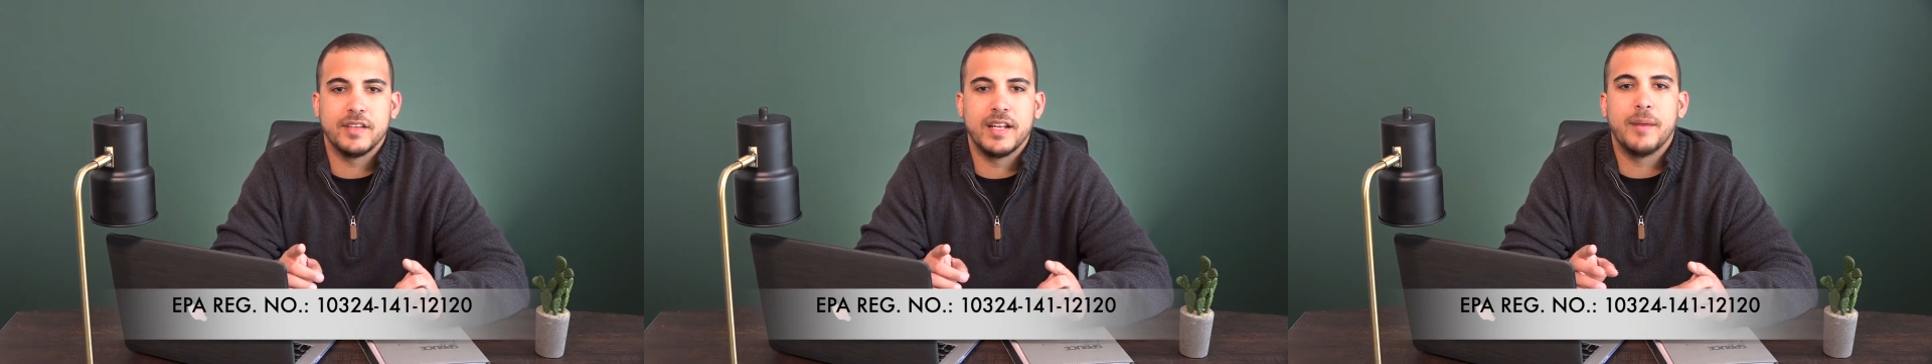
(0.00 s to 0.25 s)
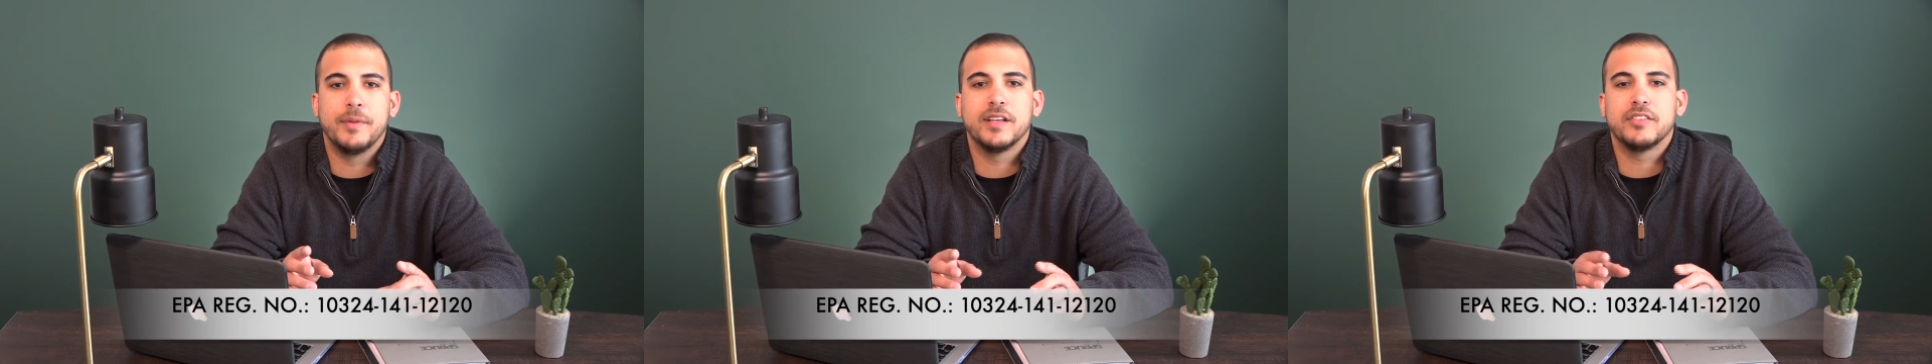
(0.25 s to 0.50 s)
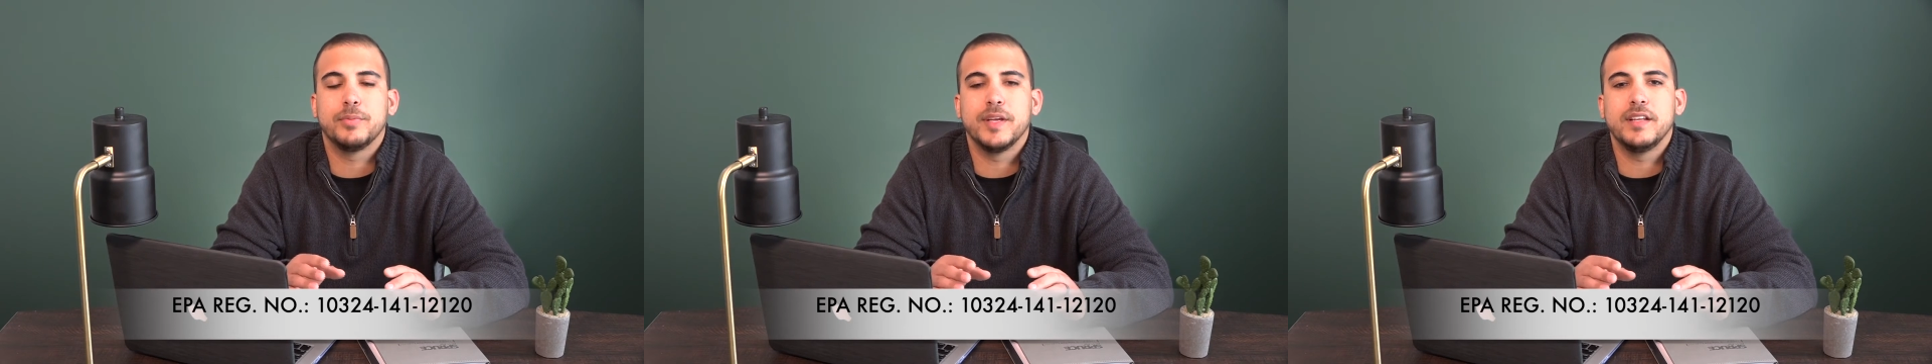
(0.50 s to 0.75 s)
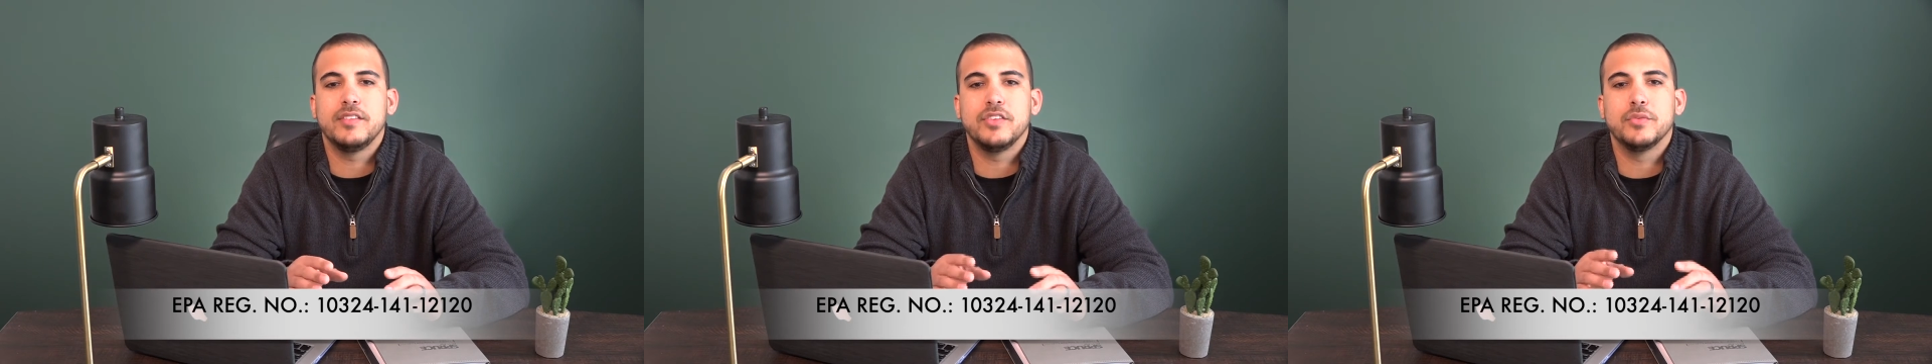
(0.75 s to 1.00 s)
and I'm going to
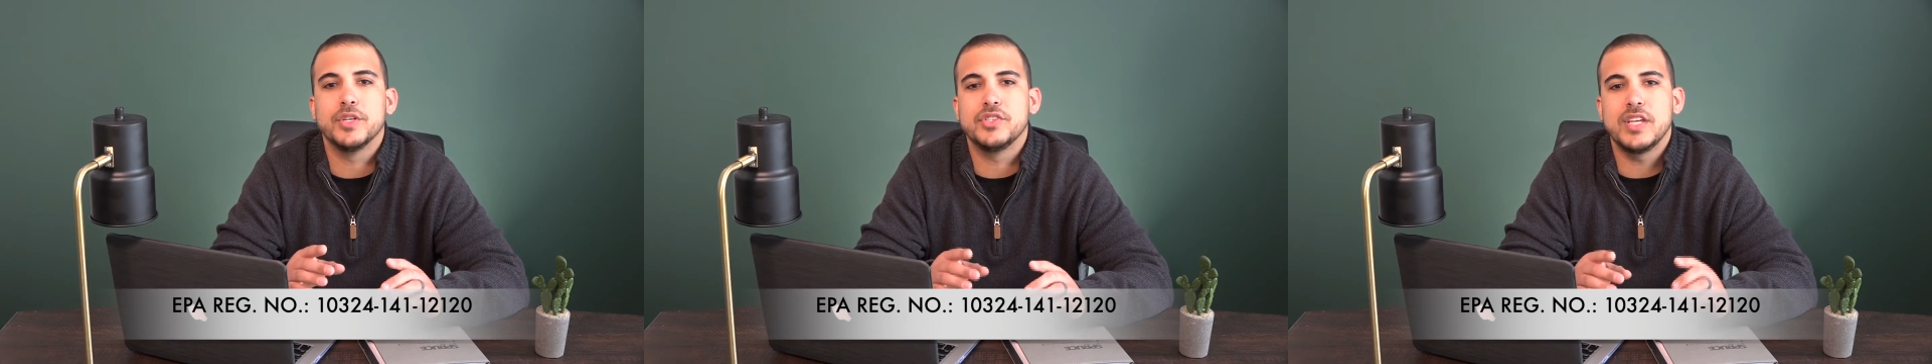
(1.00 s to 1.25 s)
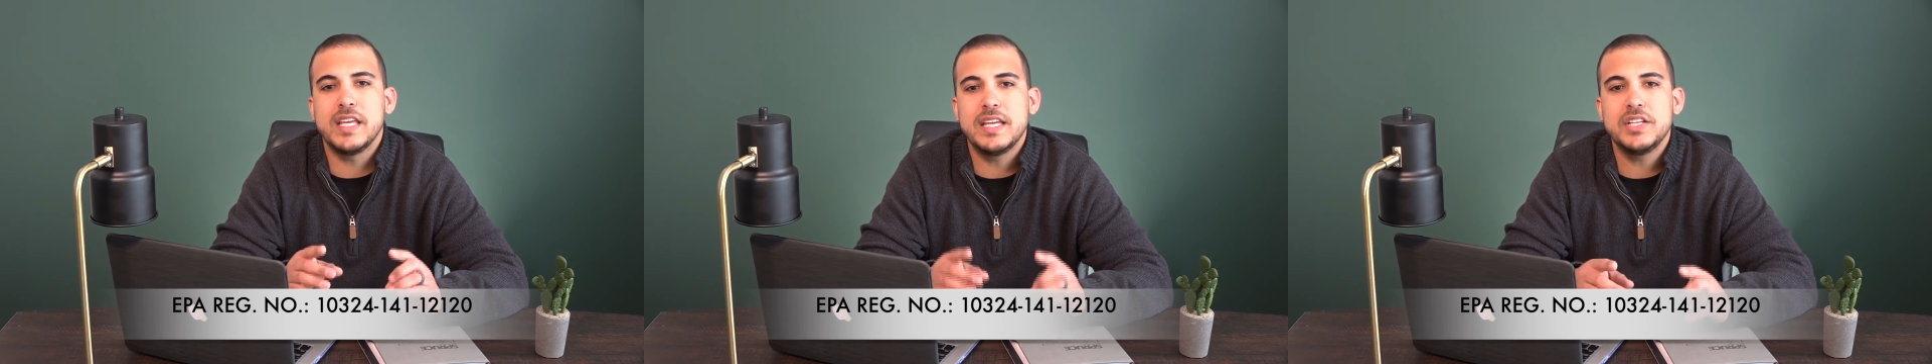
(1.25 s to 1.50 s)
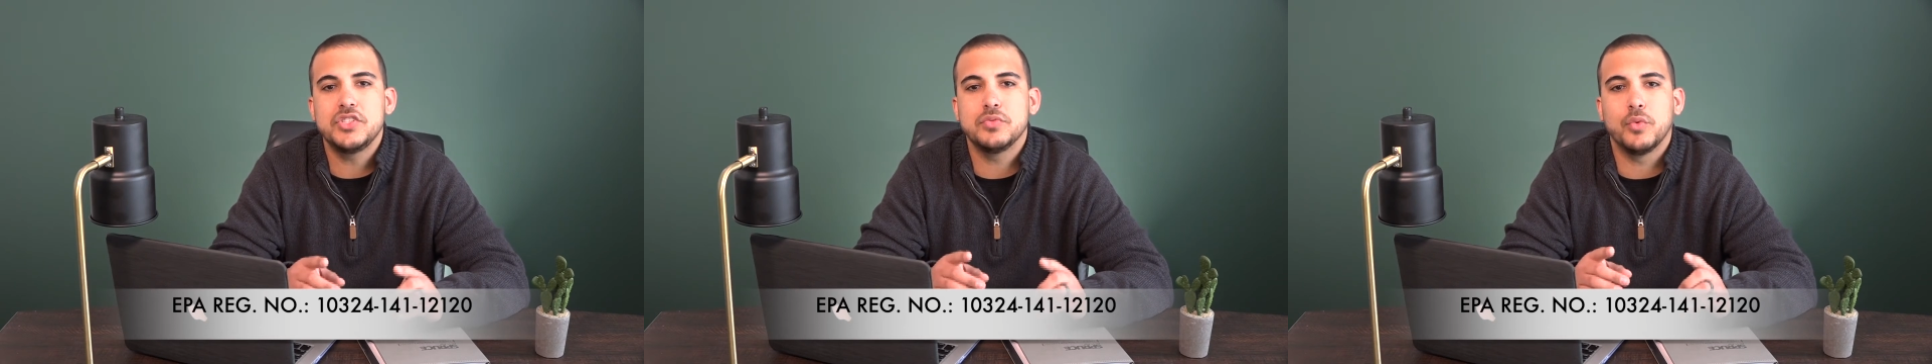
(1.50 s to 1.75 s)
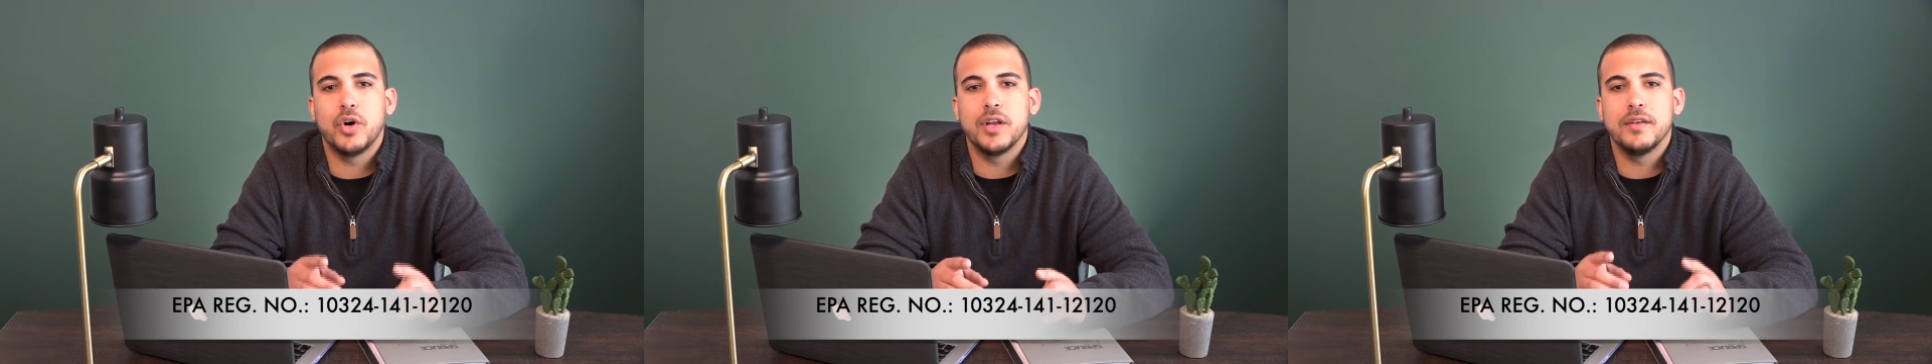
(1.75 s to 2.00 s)
explain to you which each
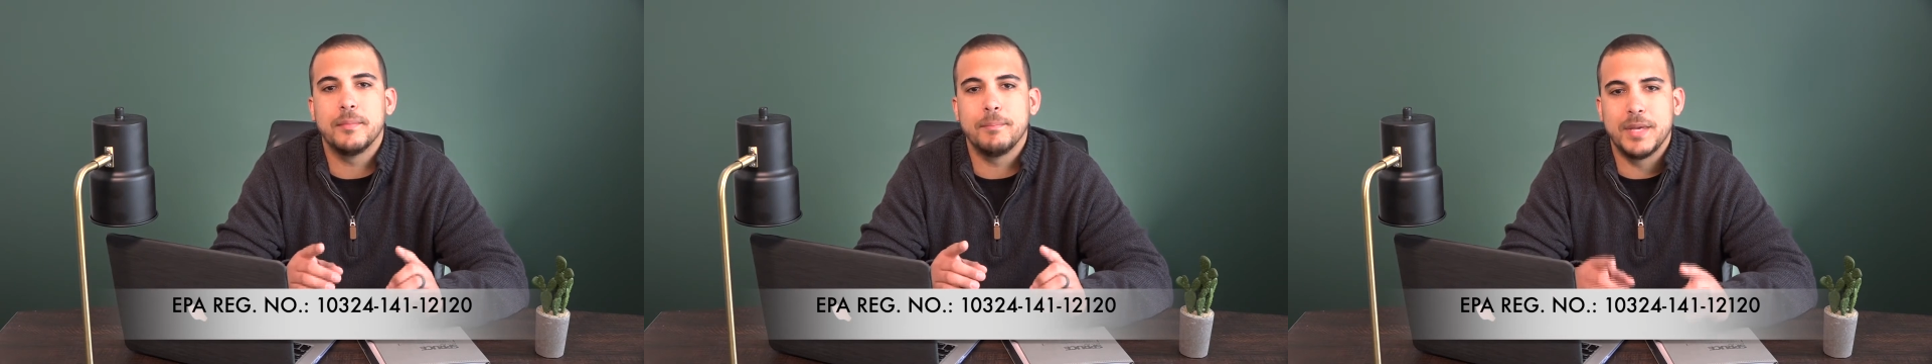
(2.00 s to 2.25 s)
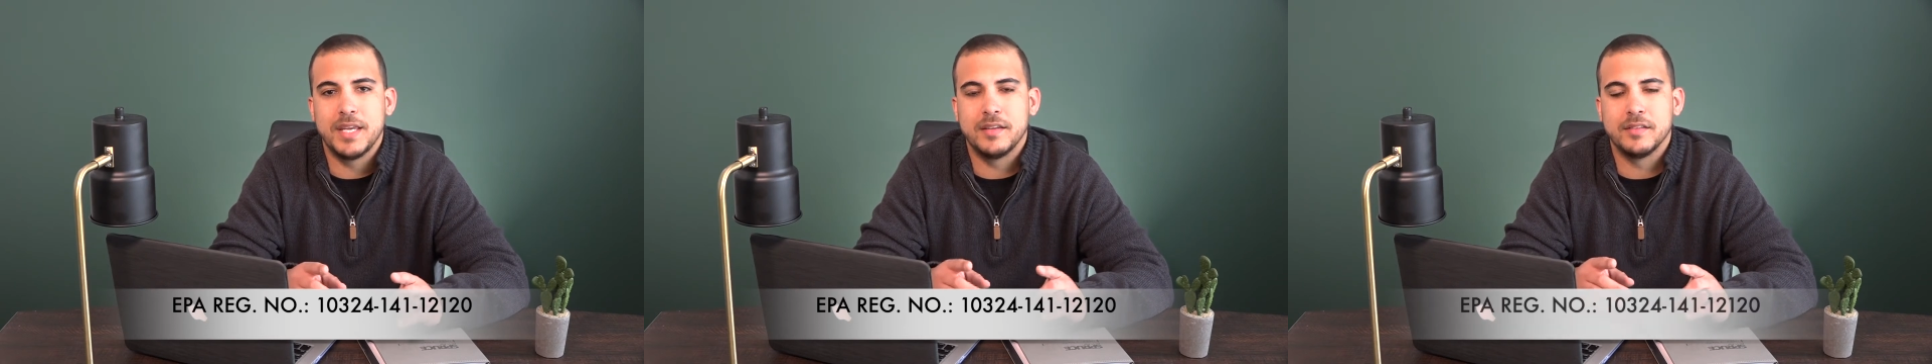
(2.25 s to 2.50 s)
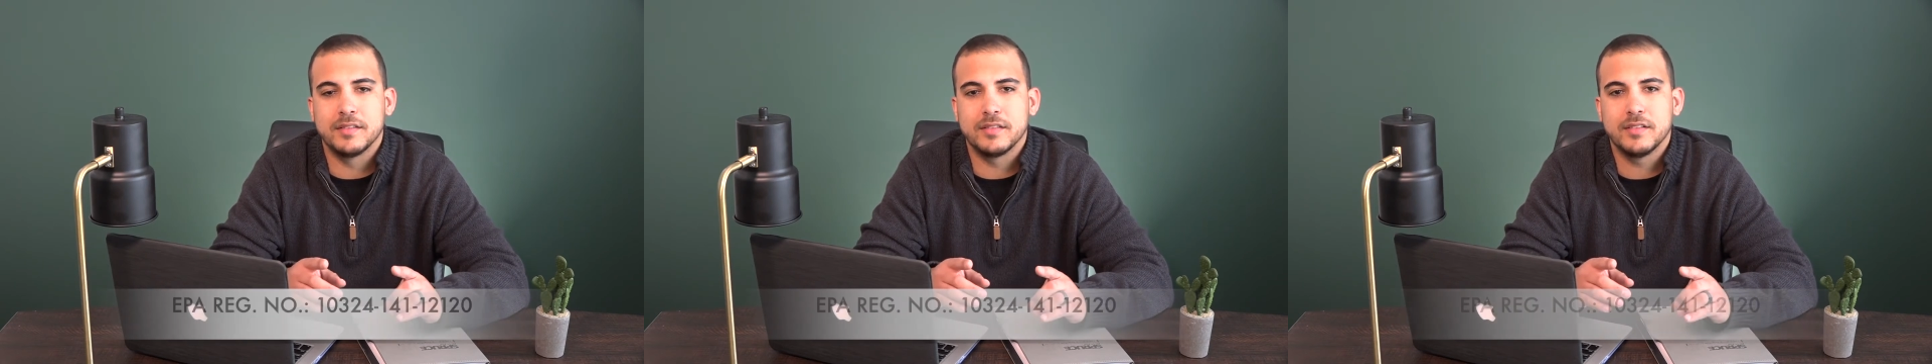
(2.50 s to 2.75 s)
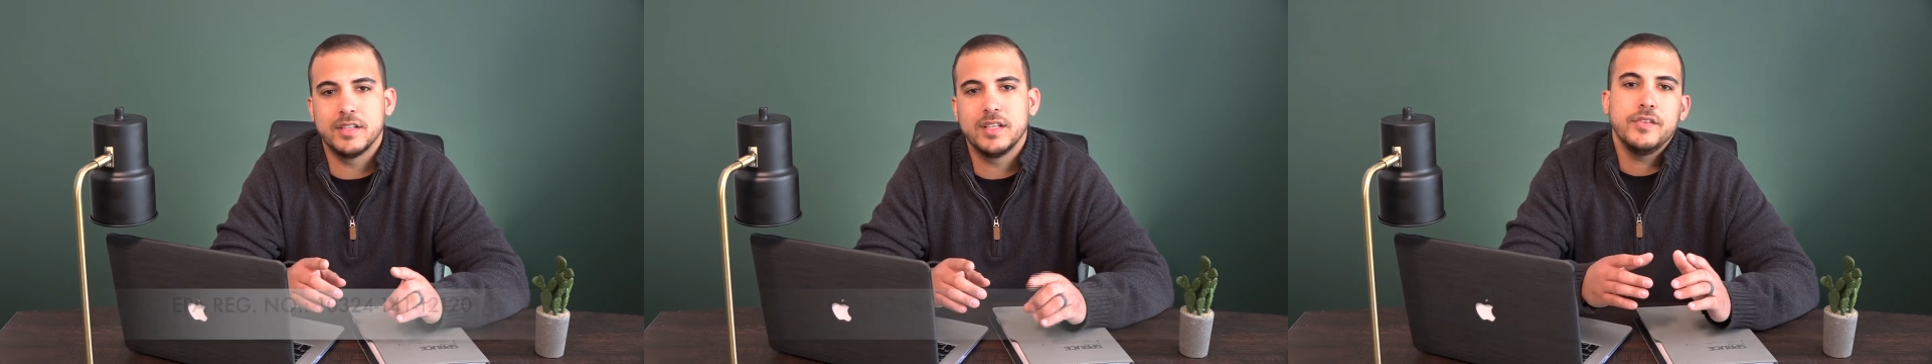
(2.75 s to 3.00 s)
one means.